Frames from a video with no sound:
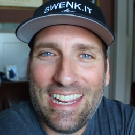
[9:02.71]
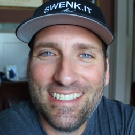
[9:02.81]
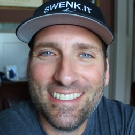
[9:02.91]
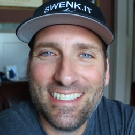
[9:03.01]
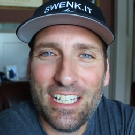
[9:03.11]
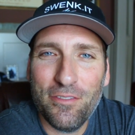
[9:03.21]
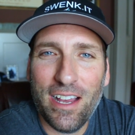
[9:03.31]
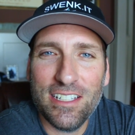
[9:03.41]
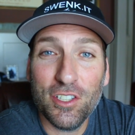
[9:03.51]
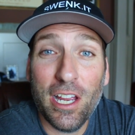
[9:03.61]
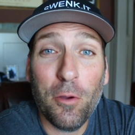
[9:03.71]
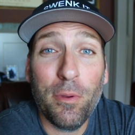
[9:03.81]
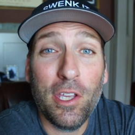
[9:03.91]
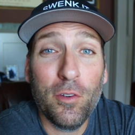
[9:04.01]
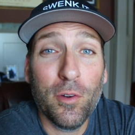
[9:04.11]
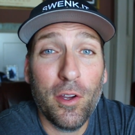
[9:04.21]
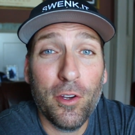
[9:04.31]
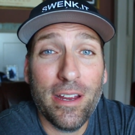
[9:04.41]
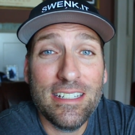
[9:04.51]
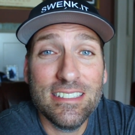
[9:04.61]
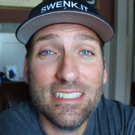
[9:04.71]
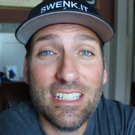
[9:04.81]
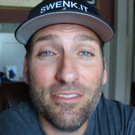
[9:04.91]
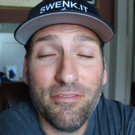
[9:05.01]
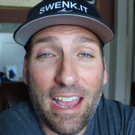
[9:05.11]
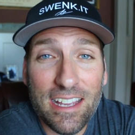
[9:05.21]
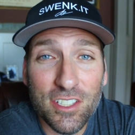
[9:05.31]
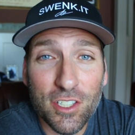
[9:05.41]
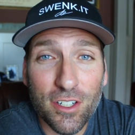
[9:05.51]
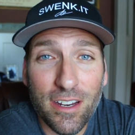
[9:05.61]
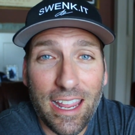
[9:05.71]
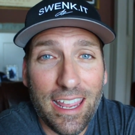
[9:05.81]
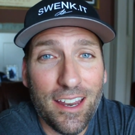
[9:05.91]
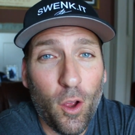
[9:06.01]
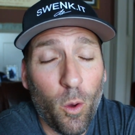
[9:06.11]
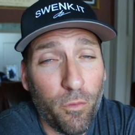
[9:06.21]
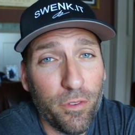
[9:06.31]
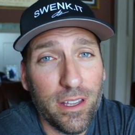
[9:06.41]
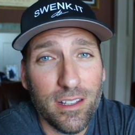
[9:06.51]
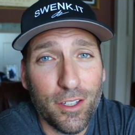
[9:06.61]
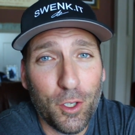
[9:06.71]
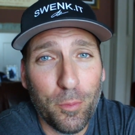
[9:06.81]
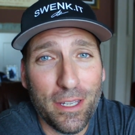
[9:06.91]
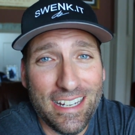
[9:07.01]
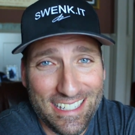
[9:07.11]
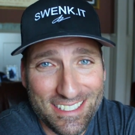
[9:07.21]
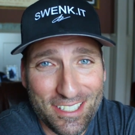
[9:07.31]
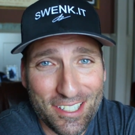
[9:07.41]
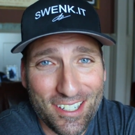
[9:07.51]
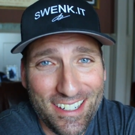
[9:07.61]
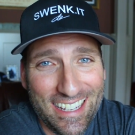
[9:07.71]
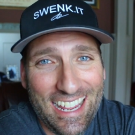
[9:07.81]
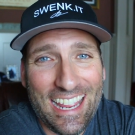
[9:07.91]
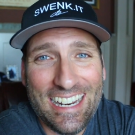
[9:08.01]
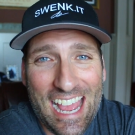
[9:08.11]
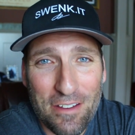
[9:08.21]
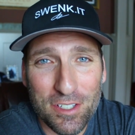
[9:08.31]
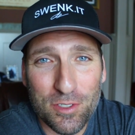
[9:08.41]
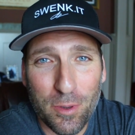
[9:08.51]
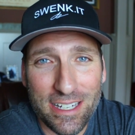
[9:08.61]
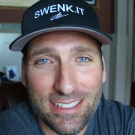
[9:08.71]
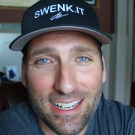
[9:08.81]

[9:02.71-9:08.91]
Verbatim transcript: agency advisor, helping you grow your agency faster and hopefully a little bit easier, and have a Swenk